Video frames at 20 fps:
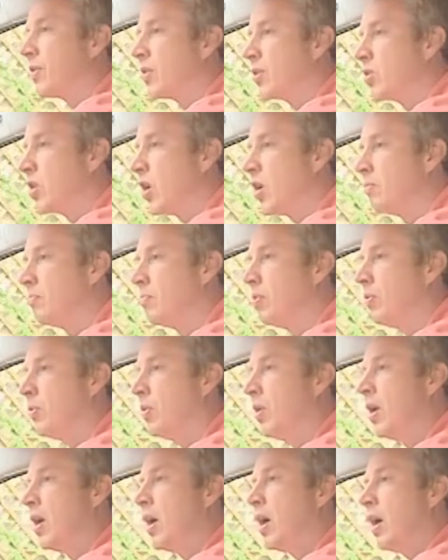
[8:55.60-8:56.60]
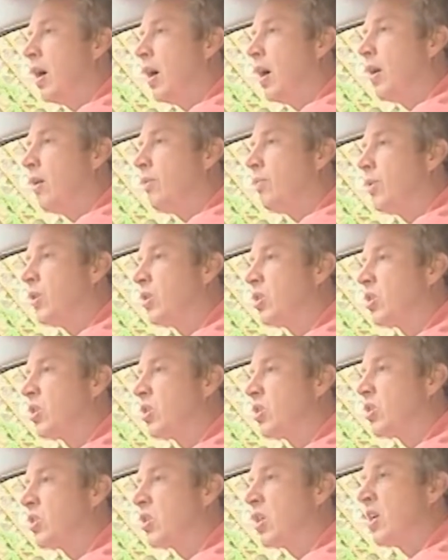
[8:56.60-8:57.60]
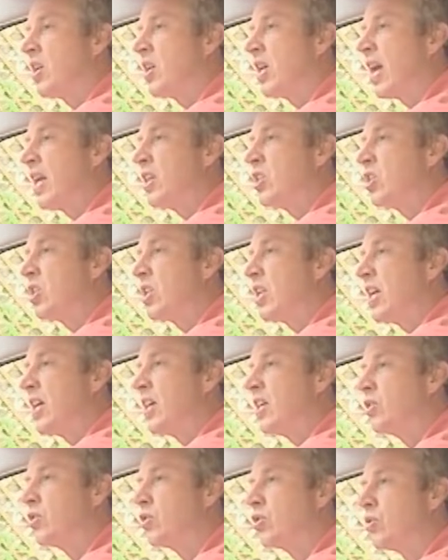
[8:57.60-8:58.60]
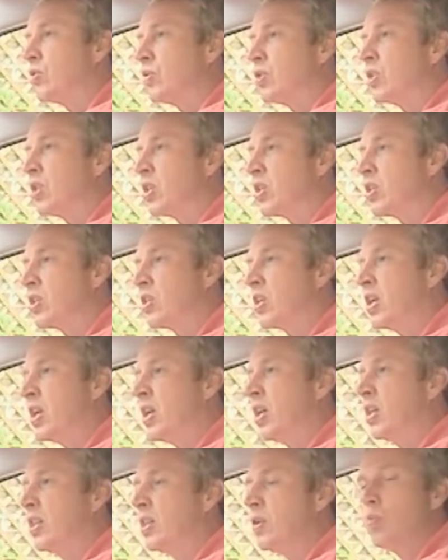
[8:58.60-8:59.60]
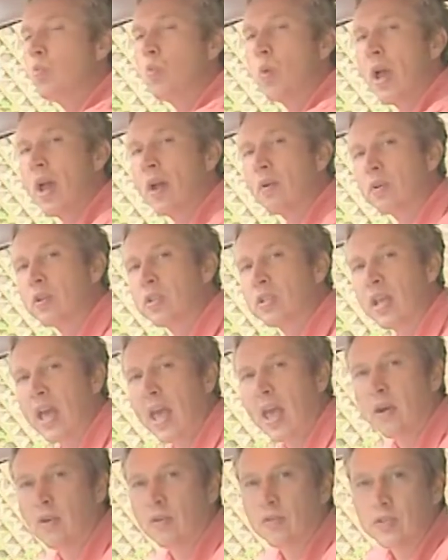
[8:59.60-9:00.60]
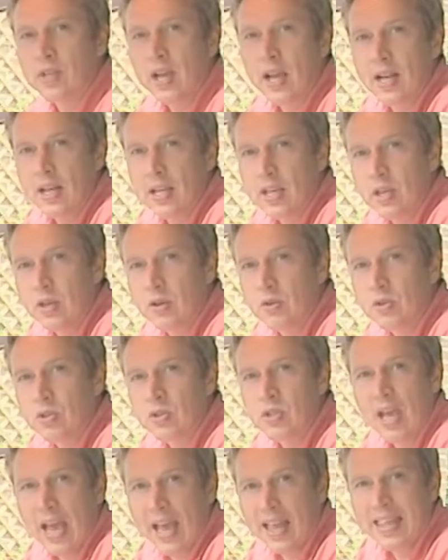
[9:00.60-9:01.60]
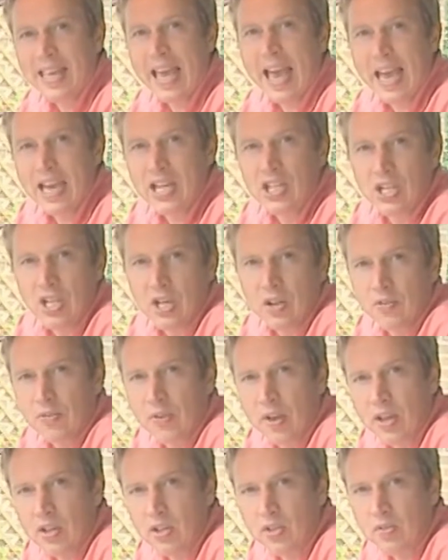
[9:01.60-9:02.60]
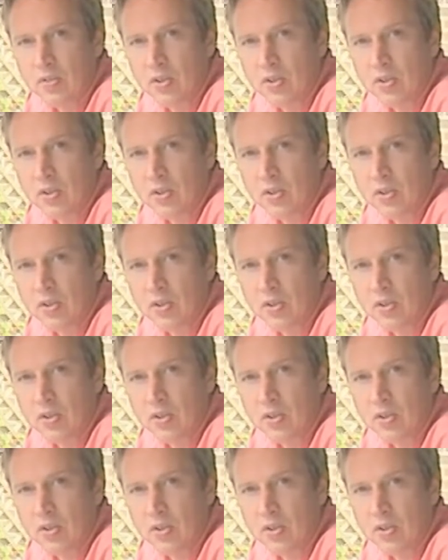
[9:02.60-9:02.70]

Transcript: example, which is engineered to resist the wear and tear of daily use and the aging effects of